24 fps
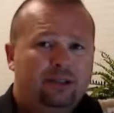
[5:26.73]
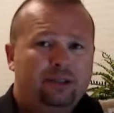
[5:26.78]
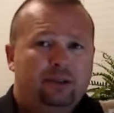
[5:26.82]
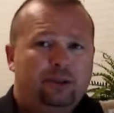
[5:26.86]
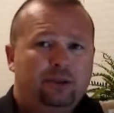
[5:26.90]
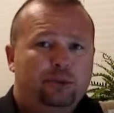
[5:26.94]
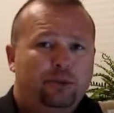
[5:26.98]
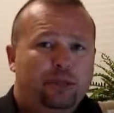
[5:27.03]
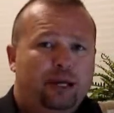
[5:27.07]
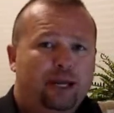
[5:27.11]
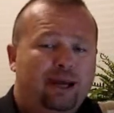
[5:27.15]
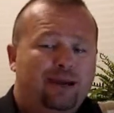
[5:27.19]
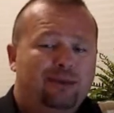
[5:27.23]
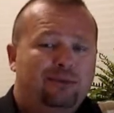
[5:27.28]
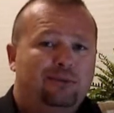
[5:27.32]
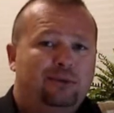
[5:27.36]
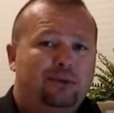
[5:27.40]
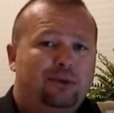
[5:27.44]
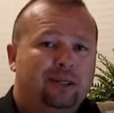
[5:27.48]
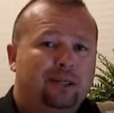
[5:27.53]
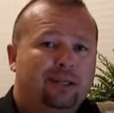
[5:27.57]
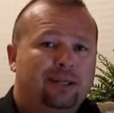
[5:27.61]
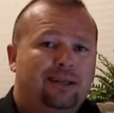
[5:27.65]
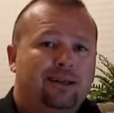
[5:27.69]
you have
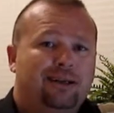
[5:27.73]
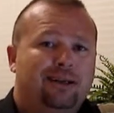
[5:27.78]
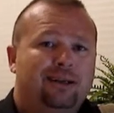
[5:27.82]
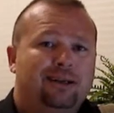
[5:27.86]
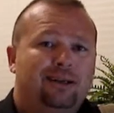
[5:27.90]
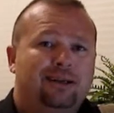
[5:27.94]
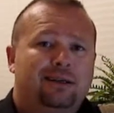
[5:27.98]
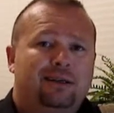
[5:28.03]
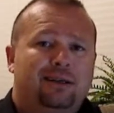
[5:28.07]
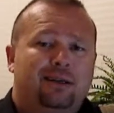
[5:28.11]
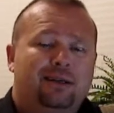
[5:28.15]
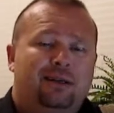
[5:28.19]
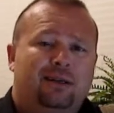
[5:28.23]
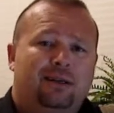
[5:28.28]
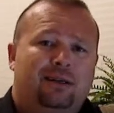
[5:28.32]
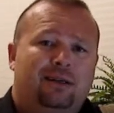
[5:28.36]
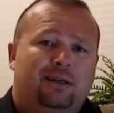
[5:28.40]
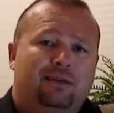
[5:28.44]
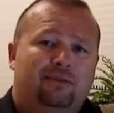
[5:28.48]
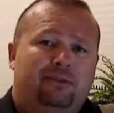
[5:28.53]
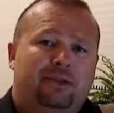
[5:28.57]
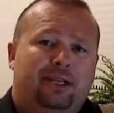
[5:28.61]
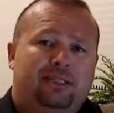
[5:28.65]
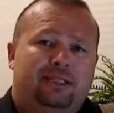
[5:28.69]
what I
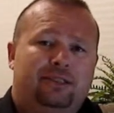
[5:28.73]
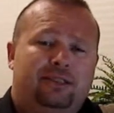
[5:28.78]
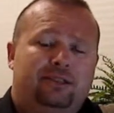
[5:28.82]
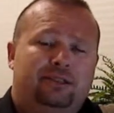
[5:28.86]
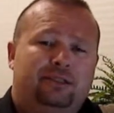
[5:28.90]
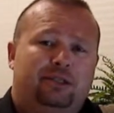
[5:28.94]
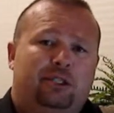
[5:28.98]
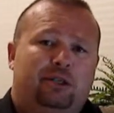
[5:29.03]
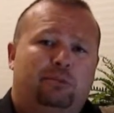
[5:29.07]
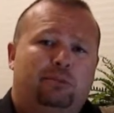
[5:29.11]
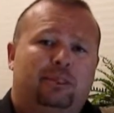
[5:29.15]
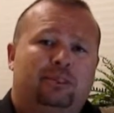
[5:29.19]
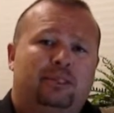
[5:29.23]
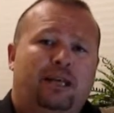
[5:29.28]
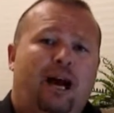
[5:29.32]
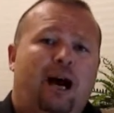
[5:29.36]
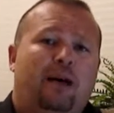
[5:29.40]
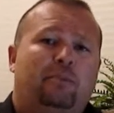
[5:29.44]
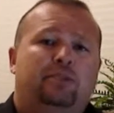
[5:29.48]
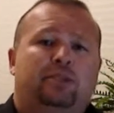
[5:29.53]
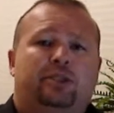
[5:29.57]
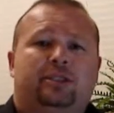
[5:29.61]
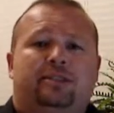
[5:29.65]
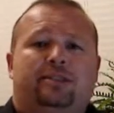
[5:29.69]
affectionately term as
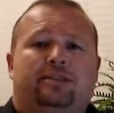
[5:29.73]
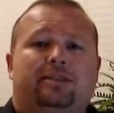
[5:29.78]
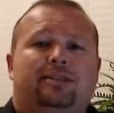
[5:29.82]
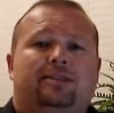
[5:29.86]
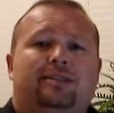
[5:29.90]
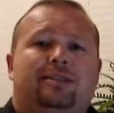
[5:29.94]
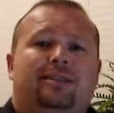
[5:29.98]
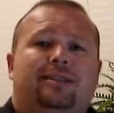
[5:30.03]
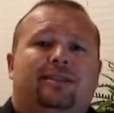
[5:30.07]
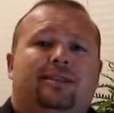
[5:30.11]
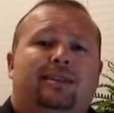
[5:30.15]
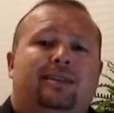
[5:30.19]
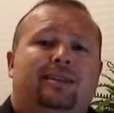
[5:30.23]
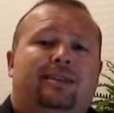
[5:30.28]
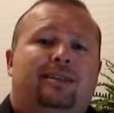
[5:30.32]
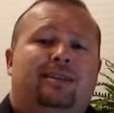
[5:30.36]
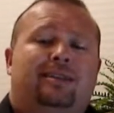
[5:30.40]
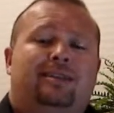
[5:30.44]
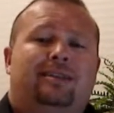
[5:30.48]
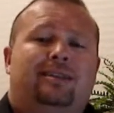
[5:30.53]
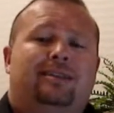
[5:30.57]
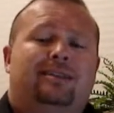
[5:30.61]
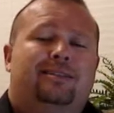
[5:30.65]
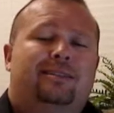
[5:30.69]
options.
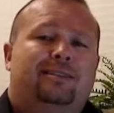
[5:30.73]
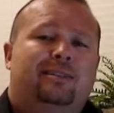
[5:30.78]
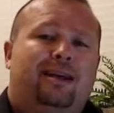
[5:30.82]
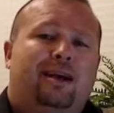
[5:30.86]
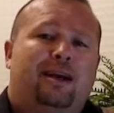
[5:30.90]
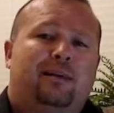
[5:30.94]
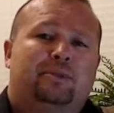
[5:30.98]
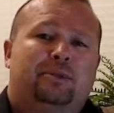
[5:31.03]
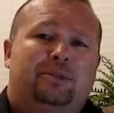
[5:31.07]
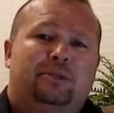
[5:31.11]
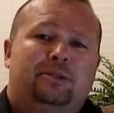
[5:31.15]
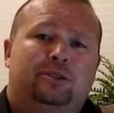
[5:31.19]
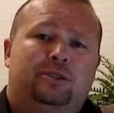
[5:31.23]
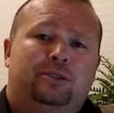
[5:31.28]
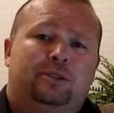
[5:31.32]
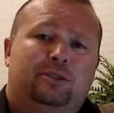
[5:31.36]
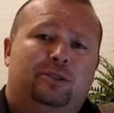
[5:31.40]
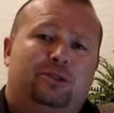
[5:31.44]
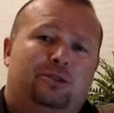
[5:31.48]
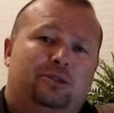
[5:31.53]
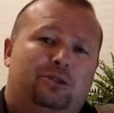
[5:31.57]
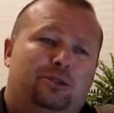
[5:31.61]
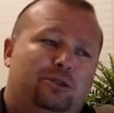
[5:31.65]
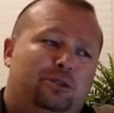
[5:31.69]
Options
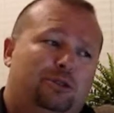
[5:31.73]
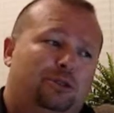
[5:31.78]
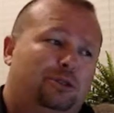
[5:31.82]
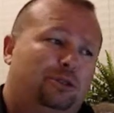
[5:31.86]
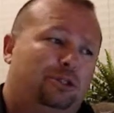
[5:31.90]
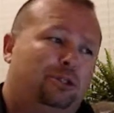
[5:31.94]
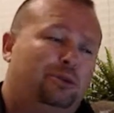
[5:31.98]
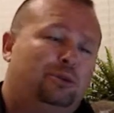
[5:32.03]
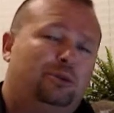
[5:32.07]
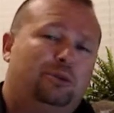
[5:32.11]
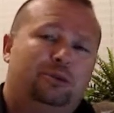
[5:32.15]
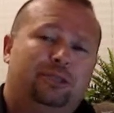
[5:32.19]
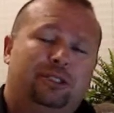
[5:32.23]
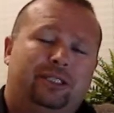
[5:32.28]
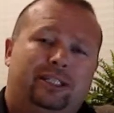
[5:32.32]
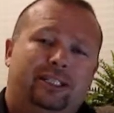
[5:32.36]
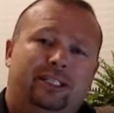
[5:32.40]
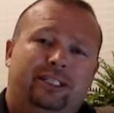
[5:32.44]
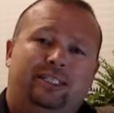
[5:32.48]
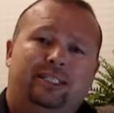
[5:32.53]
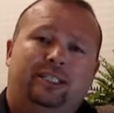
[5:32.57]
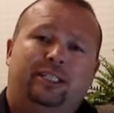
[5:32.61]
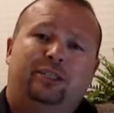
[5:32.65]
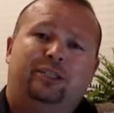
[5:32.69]
are: do you want to
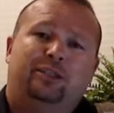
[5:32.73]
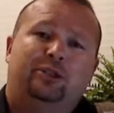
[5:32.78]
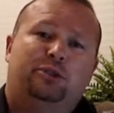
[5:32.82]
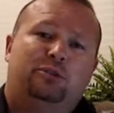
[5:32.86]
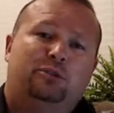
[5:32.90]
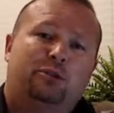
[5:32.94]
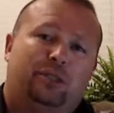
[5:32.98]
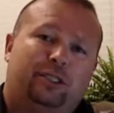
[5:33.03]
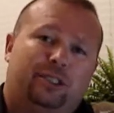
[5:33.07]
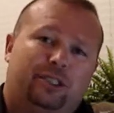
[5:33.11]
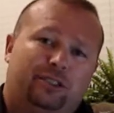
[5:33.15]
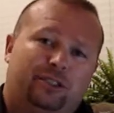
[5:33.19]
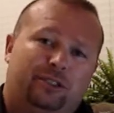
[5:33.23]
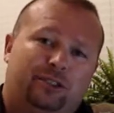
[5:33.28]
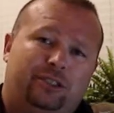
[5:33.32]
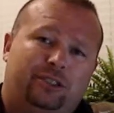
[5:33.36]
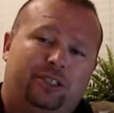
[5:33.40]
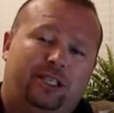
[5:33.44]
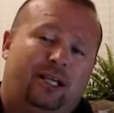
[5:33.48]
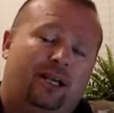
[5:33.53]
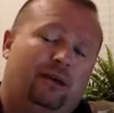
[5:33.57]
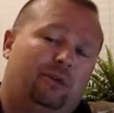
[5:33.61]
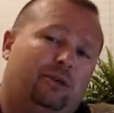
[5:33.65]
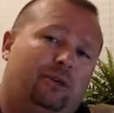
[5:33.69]
continue to work at your
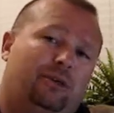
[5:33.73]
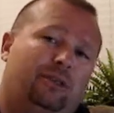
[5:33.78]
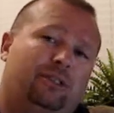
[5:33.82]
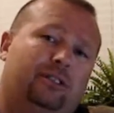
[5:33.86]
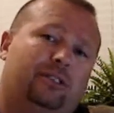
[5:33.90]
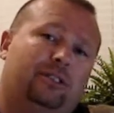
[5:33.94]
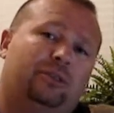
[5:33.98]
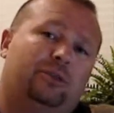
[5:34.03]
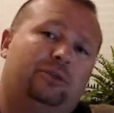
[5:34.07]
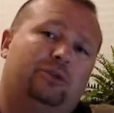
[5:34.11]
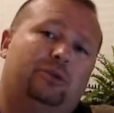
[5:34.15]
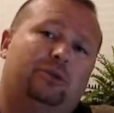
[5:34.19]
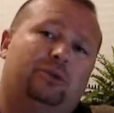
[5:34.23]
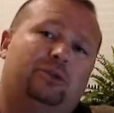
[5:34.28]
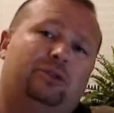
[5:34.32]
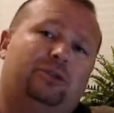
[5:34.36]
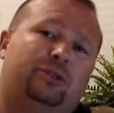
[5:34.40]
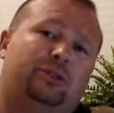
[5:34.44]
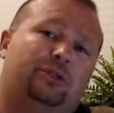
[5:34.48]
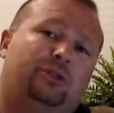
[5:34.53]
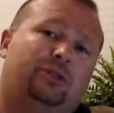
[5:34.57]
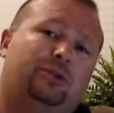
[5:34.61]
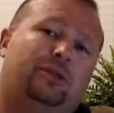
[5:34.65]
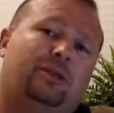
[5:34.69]
job, or do you want
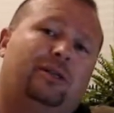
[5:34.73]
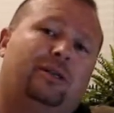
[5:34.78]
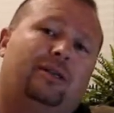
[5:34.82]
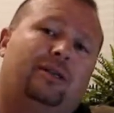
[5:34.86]
to